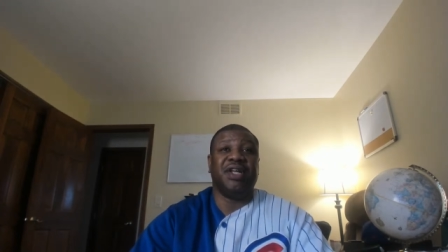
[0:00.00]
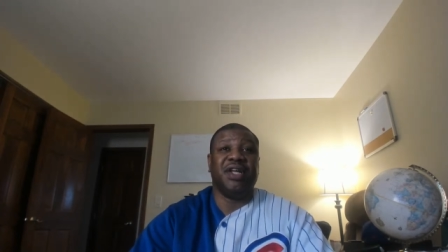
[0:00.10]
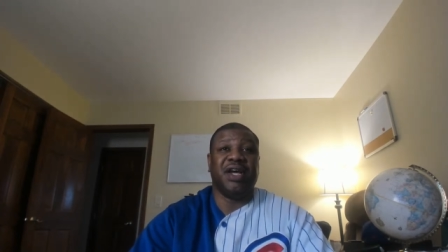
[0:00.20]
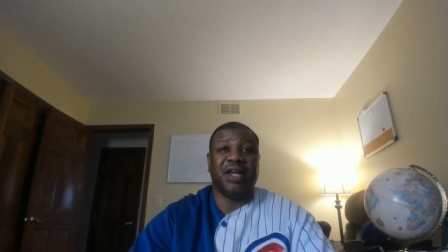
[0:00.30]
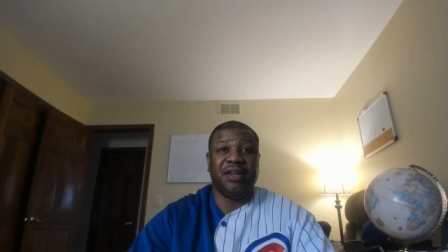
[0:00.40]

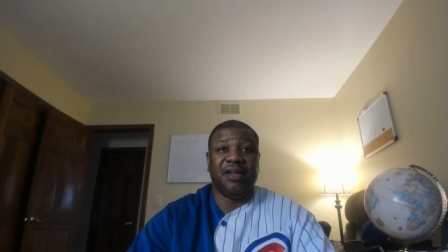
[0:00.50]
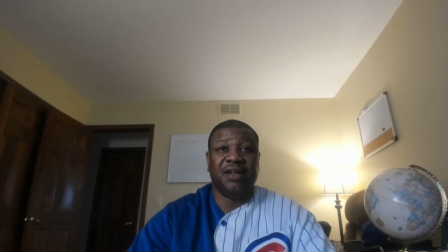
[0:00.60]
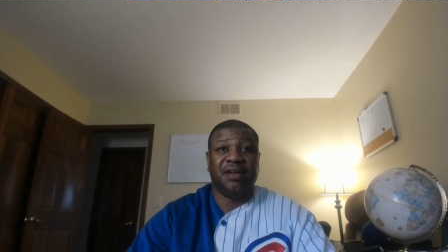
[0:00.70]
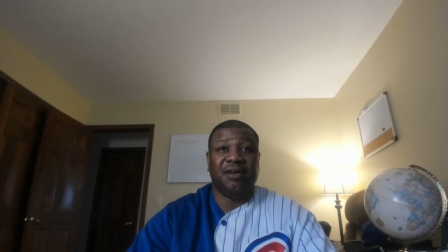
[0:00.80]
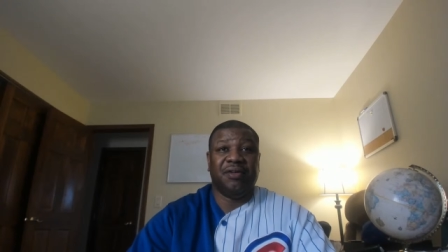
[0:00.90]
at night
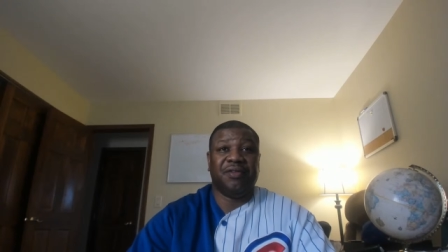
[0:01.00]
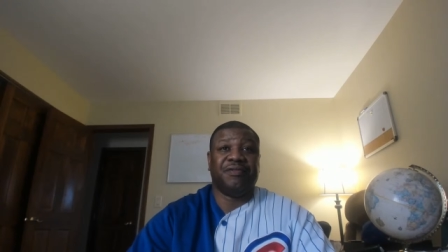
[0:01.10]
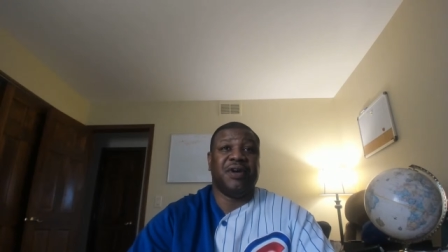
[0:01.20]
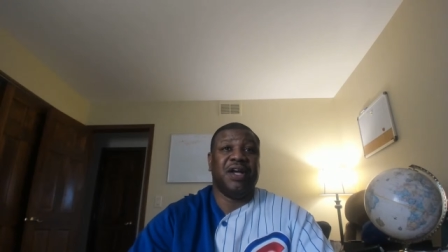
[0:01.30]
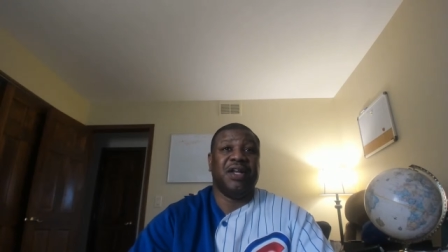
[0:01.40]
on a
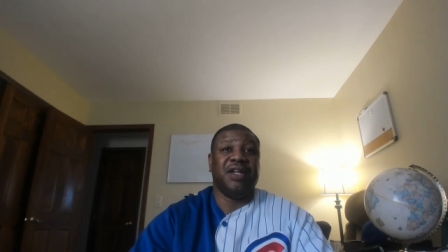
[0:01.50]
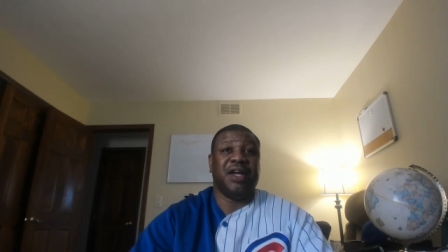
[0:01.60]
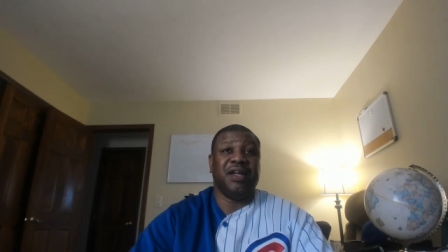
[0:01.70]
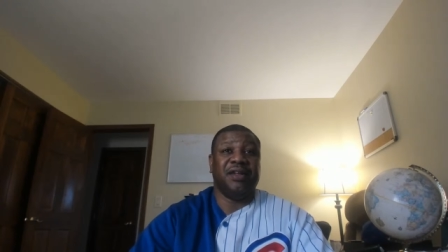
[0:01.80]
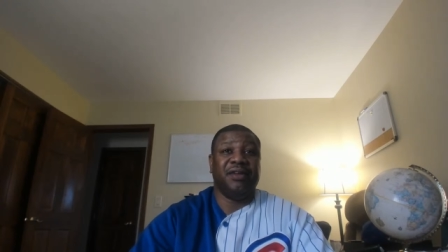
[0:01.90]
Friday
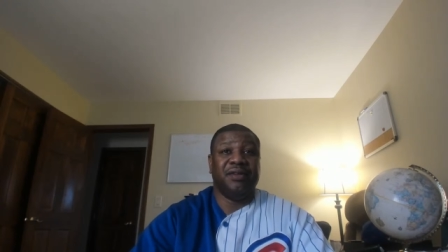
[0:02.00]
night.